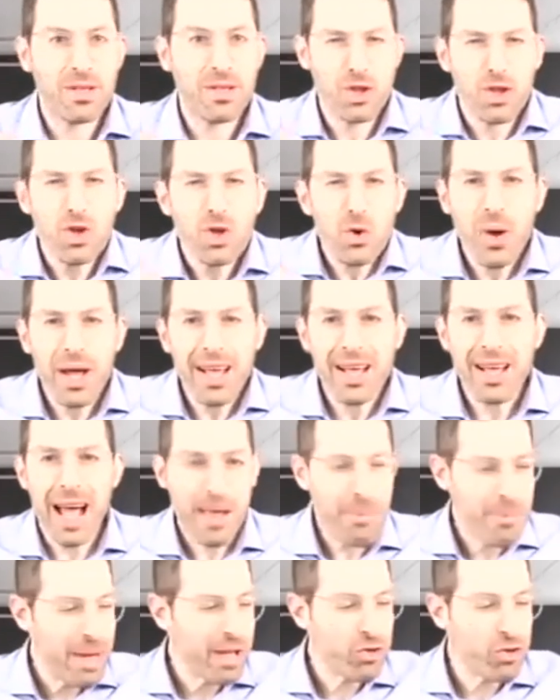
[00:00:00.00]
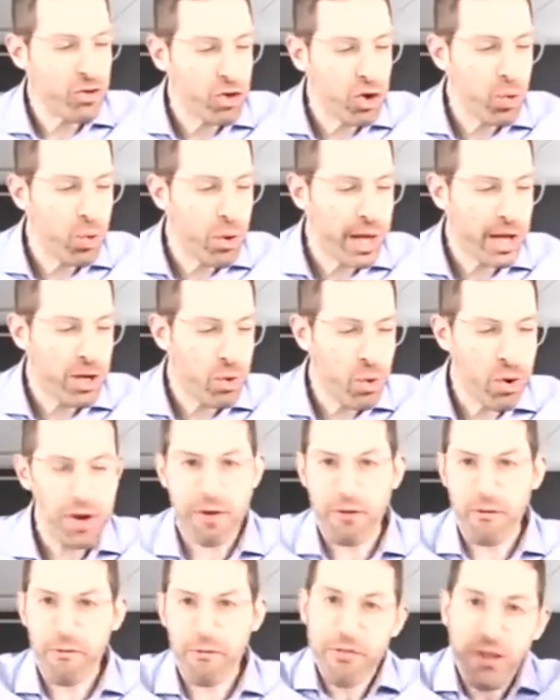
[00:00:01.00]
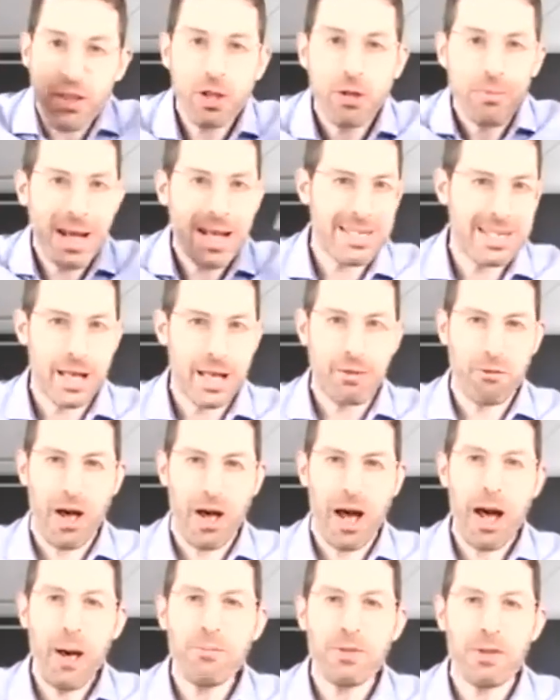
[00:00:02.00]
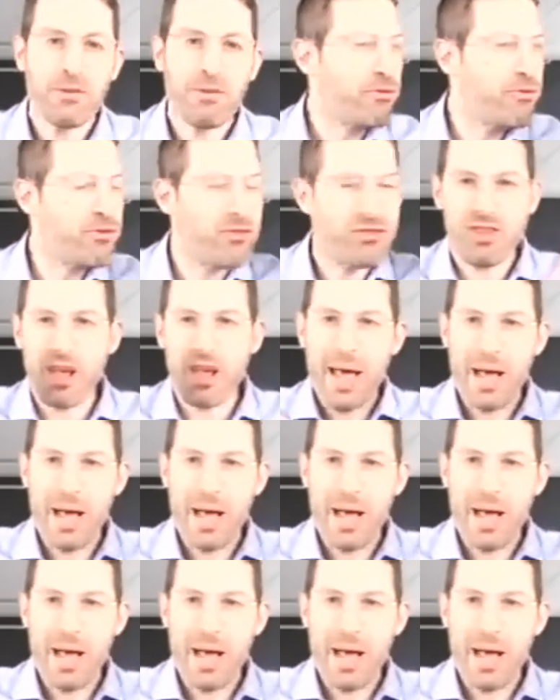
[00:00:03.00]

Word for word: Doing, I'm not doing in order to fill myself up, to somehow